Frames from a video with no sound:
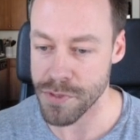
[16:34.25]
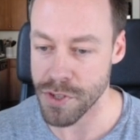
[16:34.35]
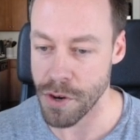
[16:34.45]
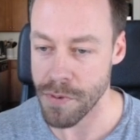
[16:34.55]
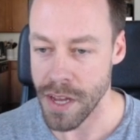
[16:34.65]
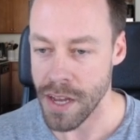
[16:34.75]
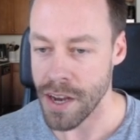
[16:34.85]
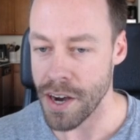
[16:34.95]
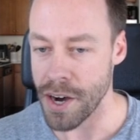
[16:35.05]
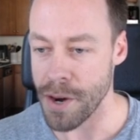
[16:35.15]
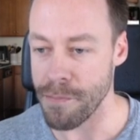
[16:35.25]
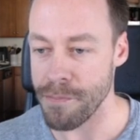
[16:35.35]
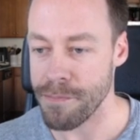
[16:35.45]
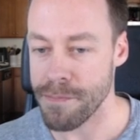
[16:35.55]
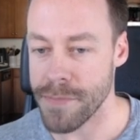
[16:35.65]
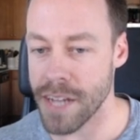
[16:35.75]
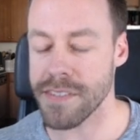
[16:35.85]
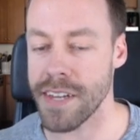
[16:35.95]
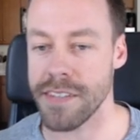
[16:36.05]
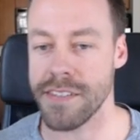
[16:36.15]
So um,
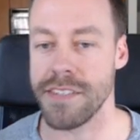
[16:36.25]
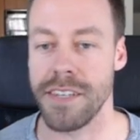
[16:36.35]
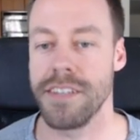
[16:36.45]
that's nice to see.